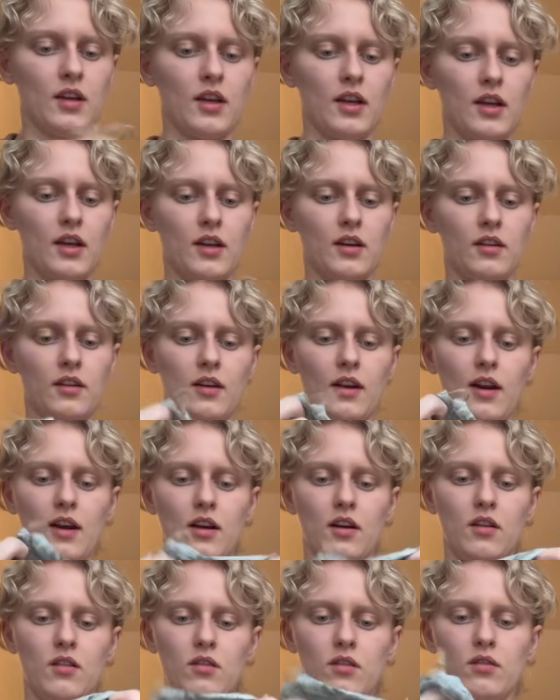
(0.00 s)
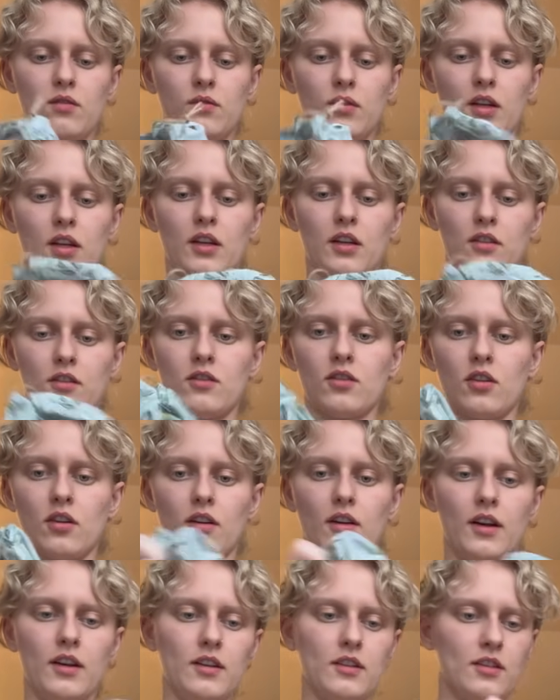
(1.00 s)
And now we can turn
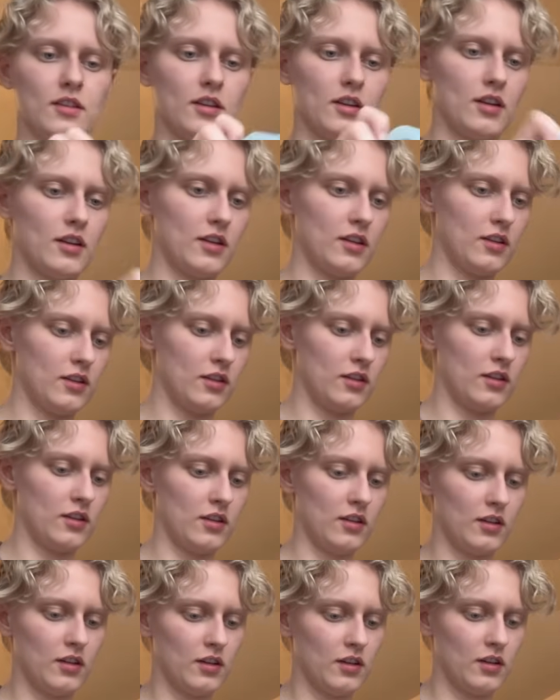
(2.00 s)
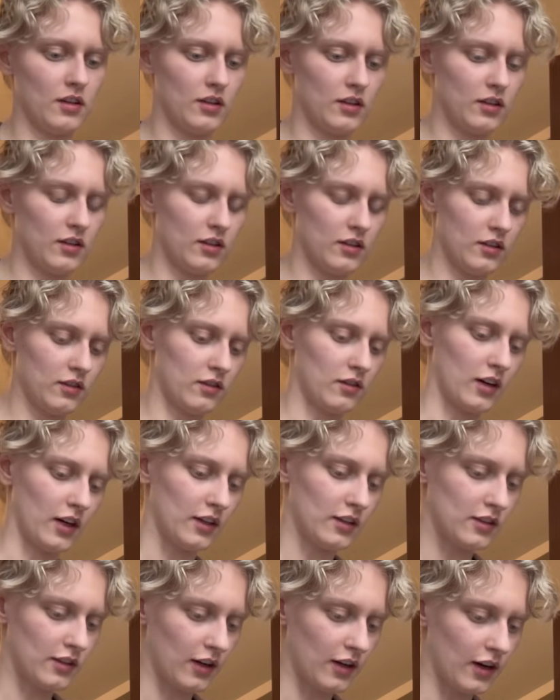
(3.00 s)
it right
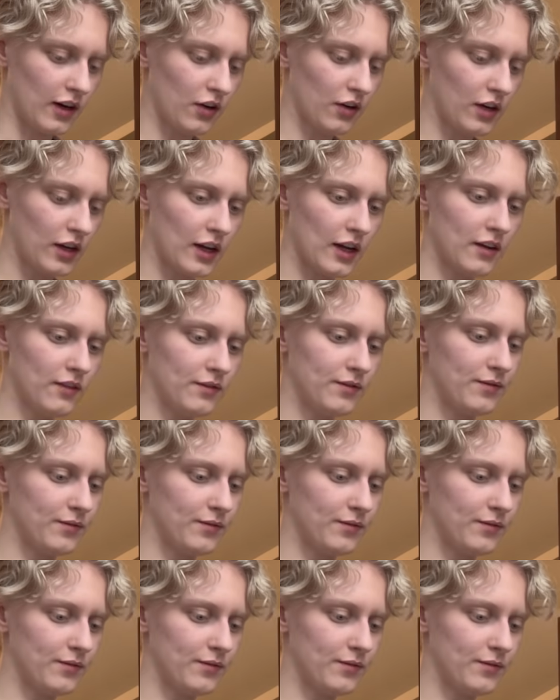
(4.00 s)
side out again.